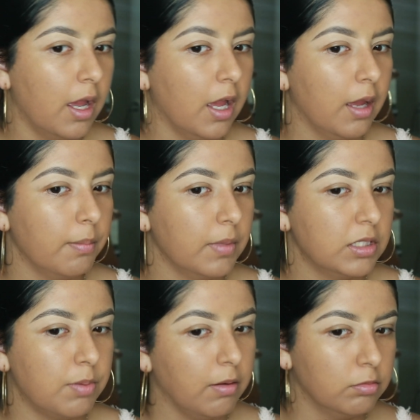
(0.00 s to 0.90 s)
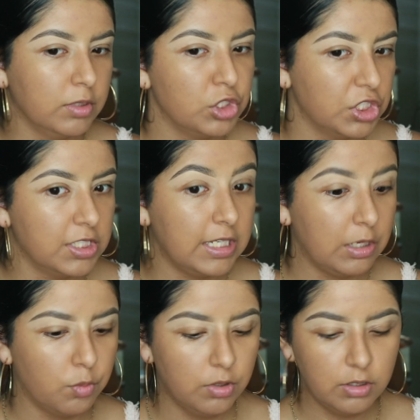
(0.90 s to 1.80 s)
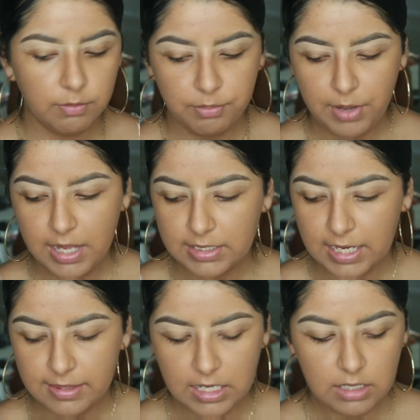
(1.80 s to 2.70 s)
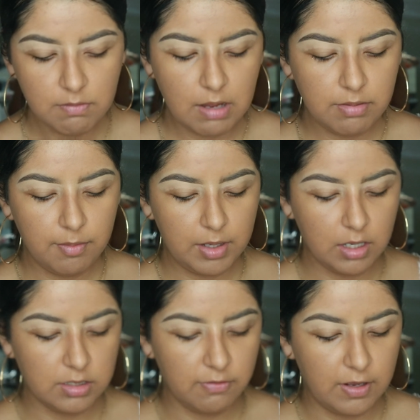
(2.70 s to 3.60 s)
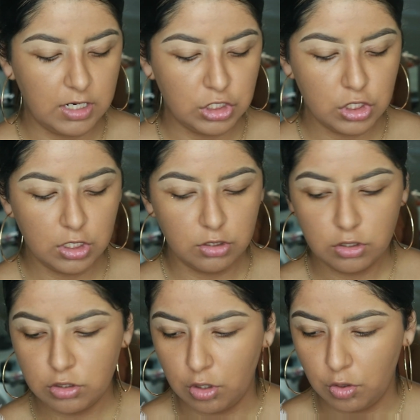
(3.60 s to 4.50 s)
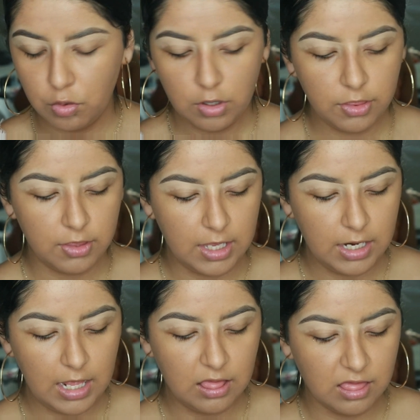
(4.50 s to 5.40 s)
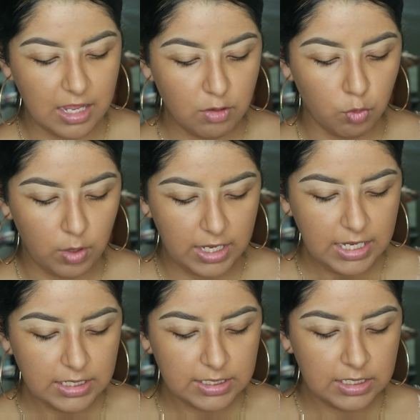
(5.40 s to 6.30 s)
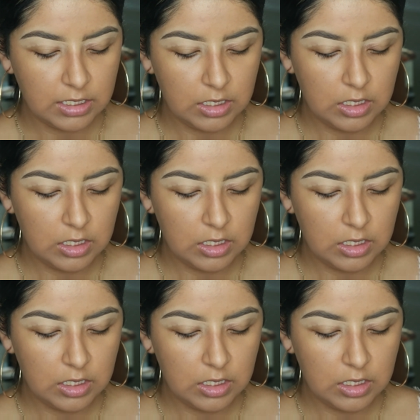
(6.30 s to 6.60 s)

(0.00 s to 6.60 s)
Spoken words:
It's probably just as equal, but I think it might be because the foundation is so thin and lightweight